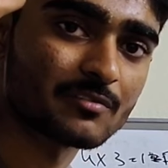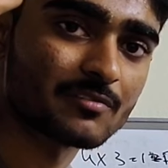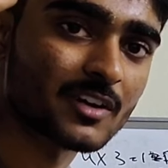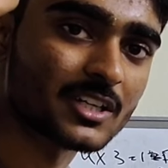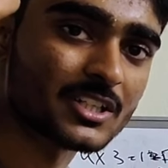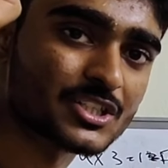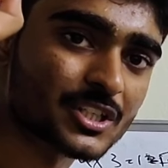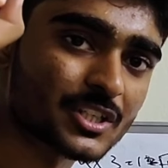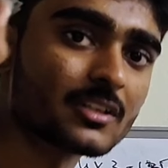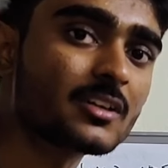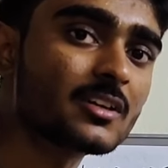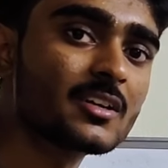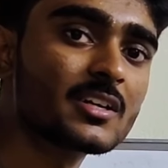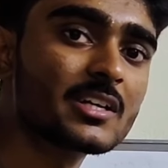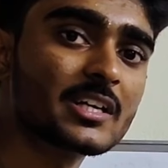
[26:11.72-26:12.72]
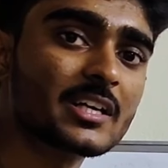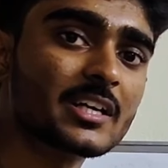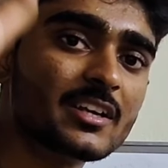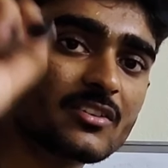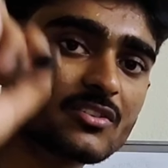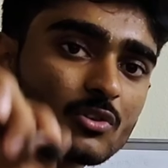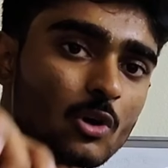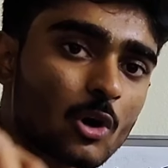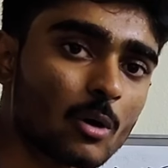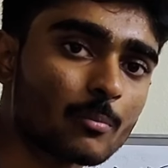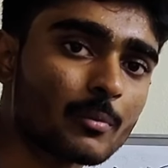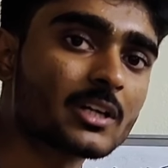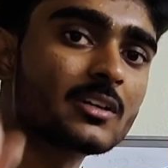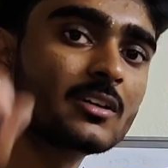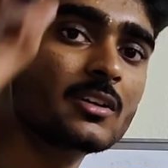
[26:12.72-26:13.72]
function is
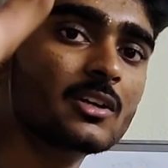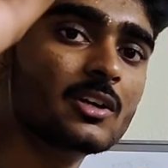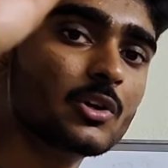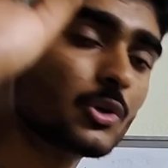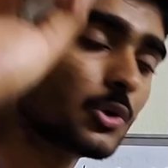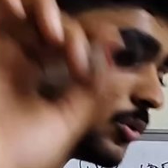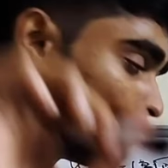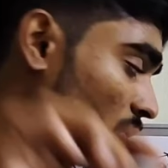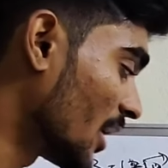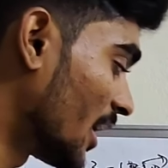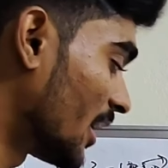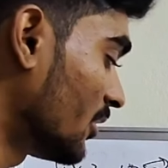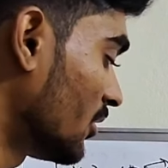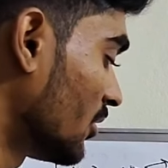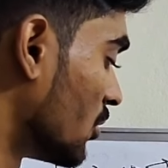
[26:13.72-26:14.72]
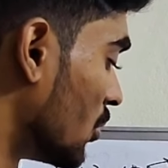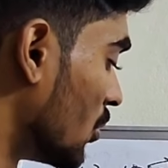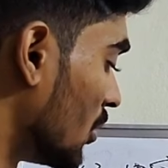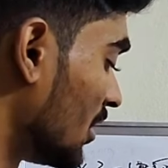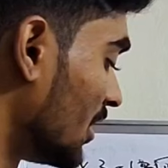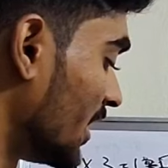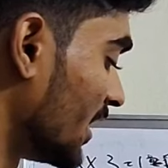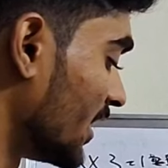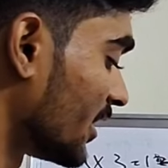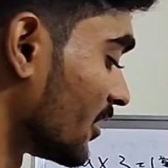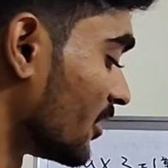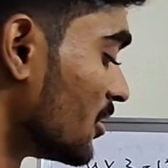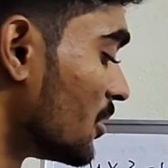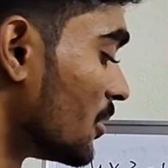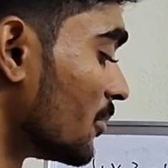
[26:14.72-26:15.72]
common to an whole
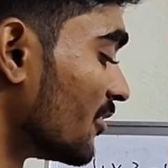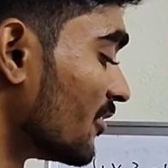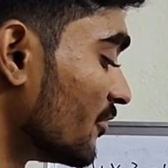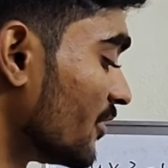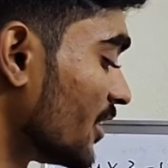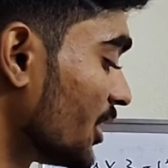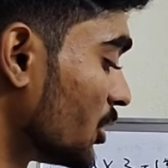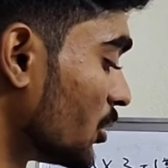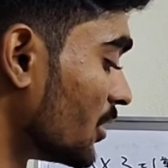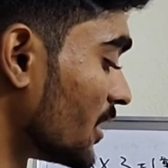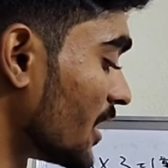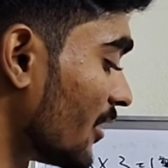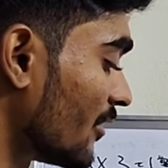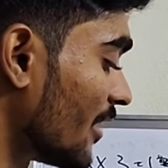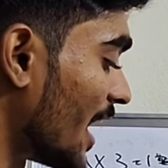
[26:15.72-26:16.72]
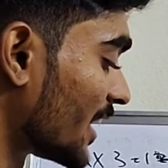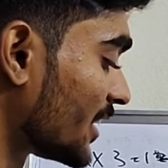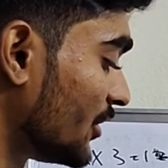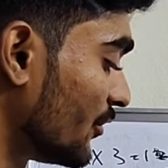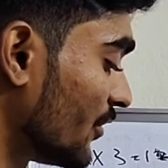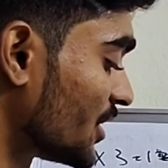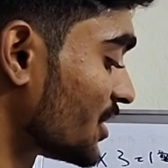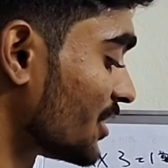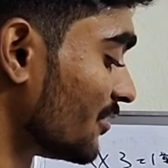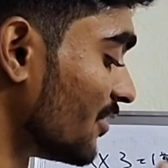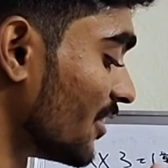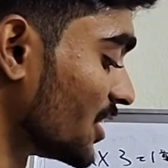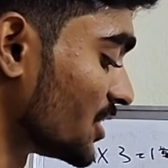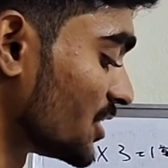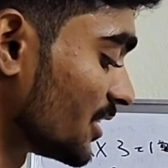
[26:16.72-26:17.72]
layer. We don't have activation
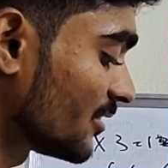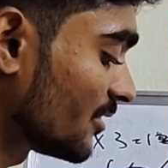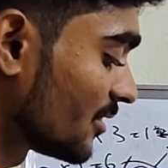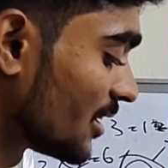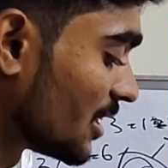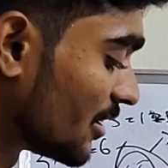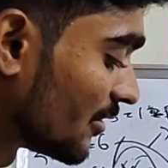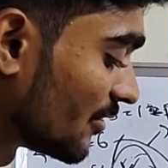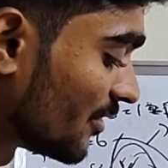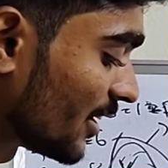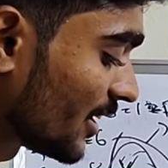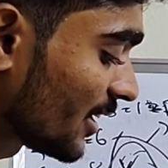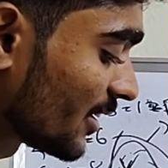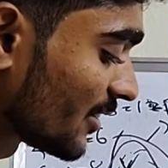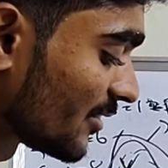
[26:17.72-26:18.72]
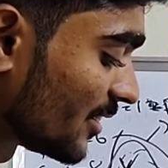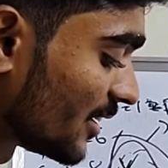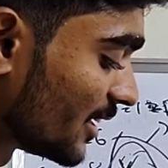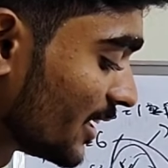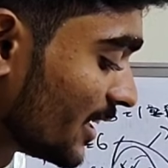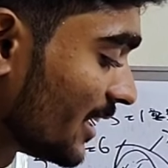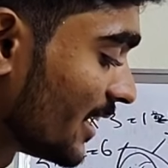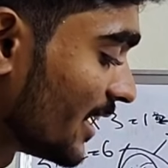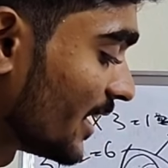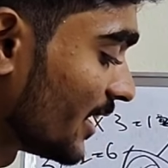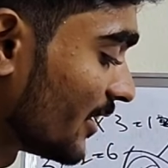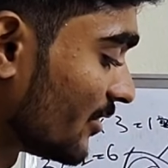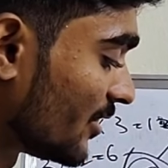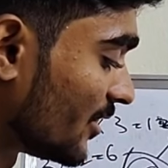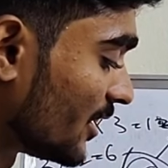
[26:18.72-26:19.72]
functions for single
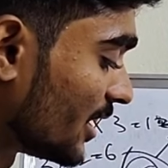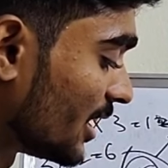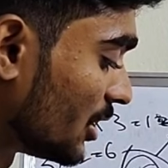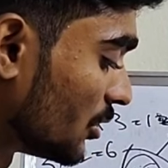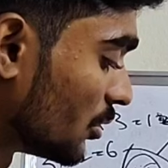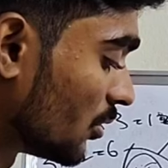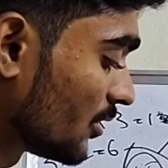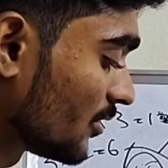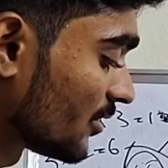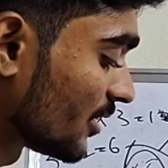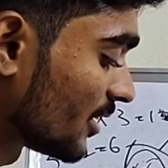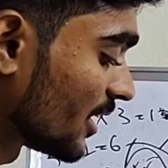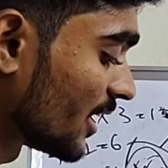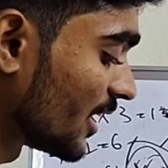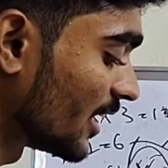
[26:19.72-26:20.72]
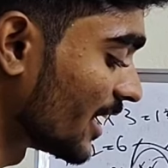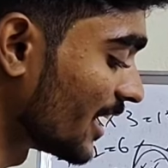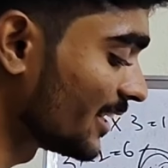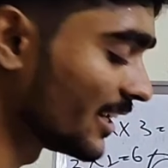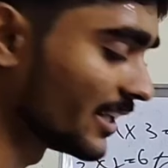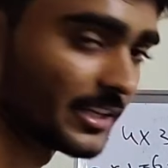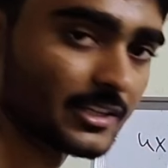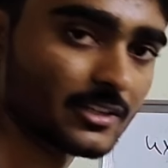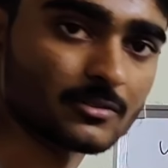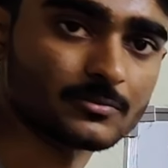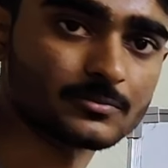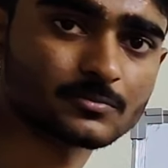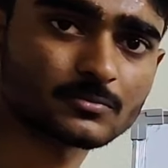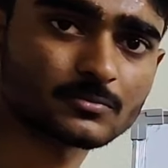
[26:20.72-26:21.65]
nodes in a layer.